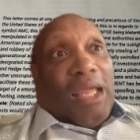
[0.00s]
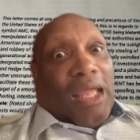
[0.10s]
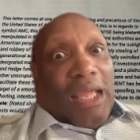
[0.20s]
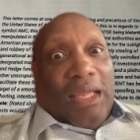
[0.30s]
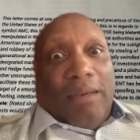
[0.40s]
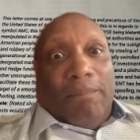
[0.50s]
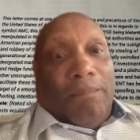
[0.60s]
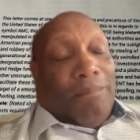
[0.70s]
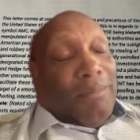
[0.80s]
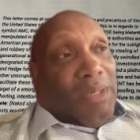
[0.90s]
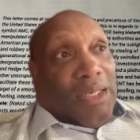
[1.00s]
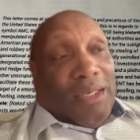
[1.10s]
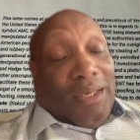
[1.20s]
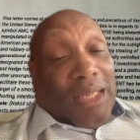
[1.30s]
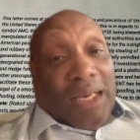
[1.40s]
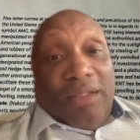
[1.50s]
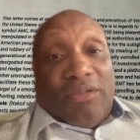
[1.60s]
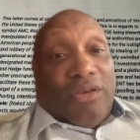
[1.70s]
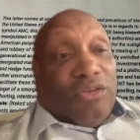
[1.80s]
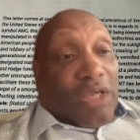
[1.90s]
And ladies
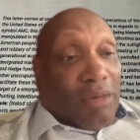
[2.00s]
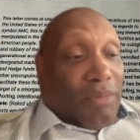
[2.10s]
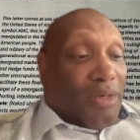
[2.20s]
and gentlemen,